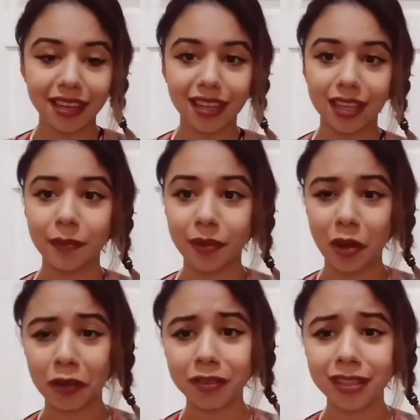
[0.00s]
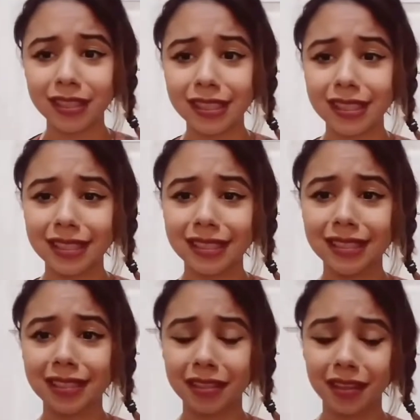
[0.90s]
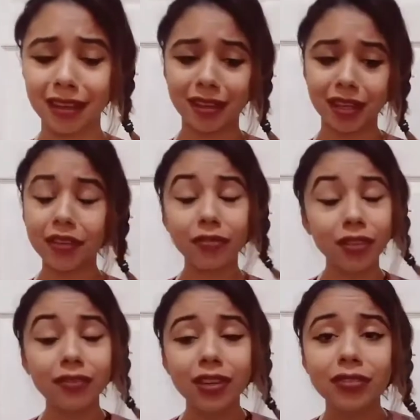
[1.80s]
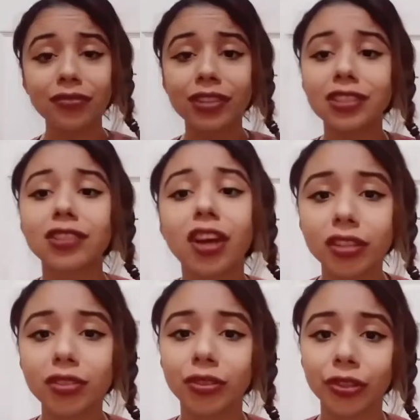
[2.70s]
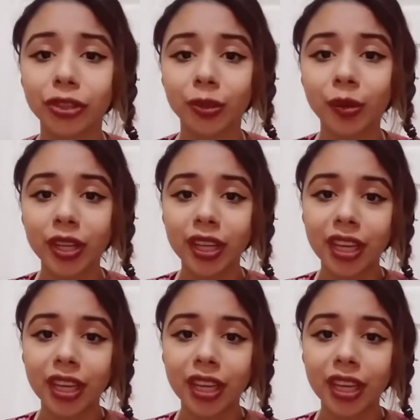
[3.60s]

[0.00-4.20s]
Obviously, this is, even if it's not true,